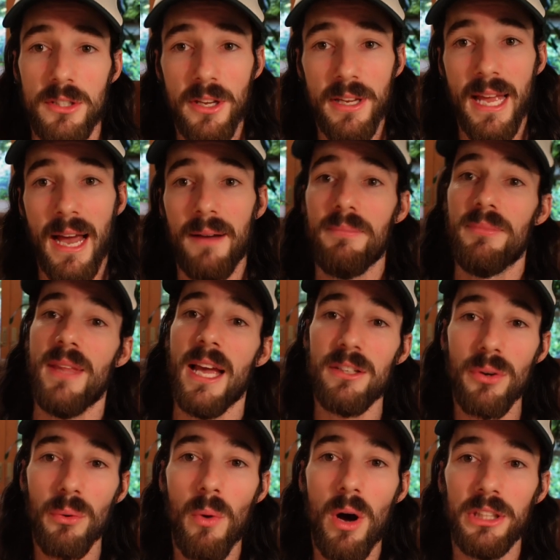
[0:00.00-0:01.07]
So yeah, thanks
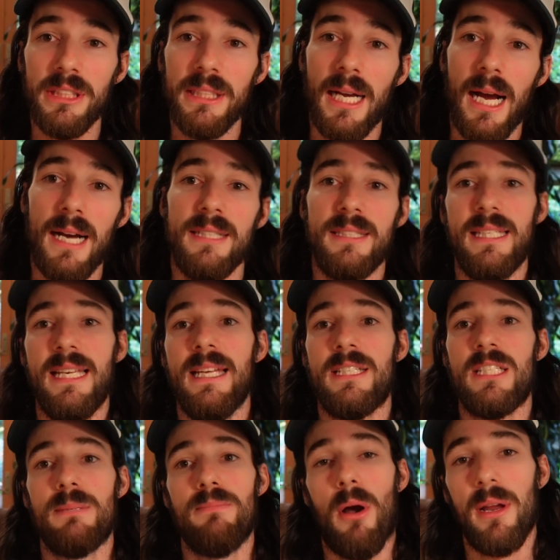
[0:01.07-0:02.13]
for watching, guys. It's
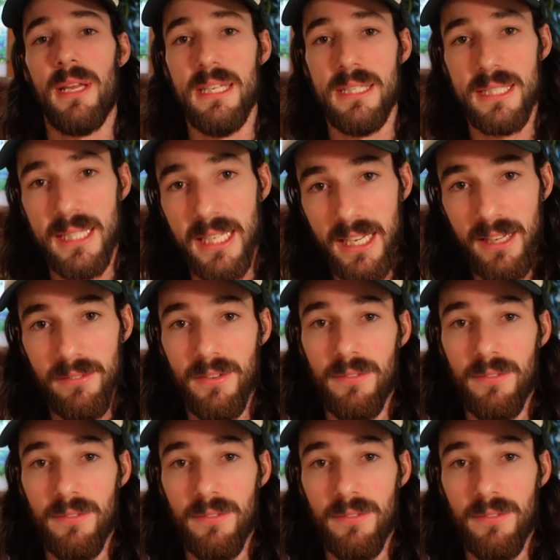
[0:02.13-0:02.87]
Sparky Steve.